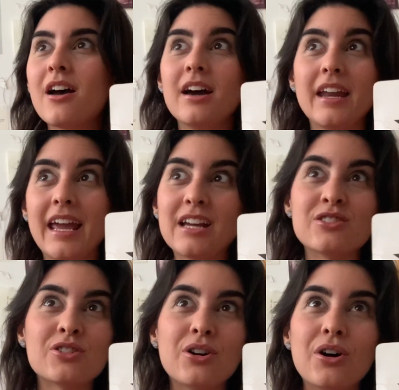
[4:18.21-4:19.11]
an
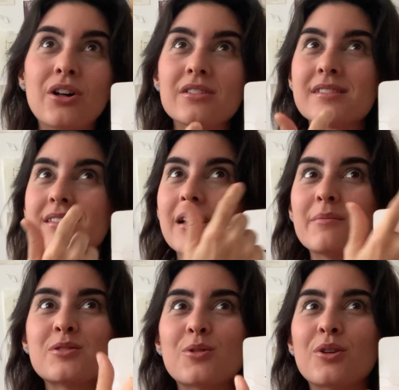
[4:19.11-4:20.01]
angel,
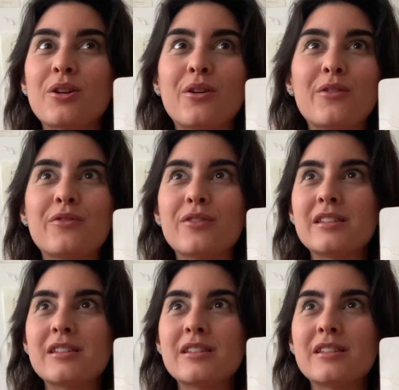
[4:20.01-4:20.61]
some sort of